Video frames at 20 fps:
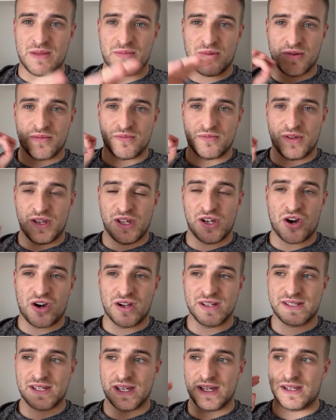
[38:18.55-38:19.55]
But
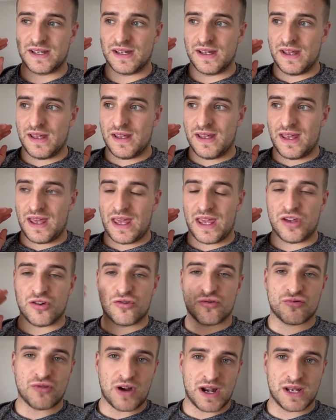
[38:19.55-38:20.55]
United,
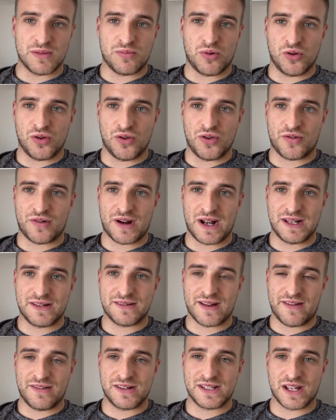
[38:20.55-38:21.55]
incredible under
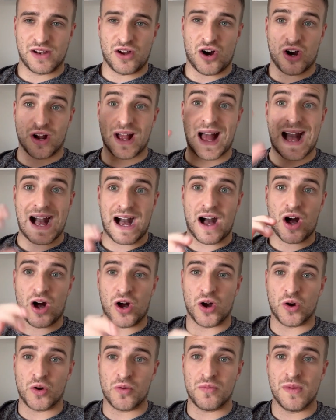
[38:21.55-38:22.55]
Eric Ten Hag at
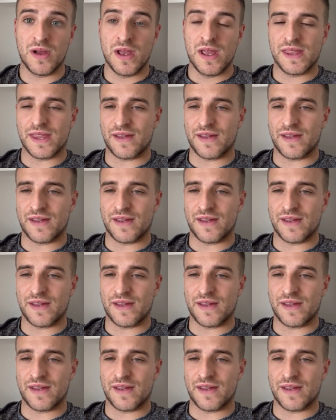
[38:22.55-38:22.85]
home.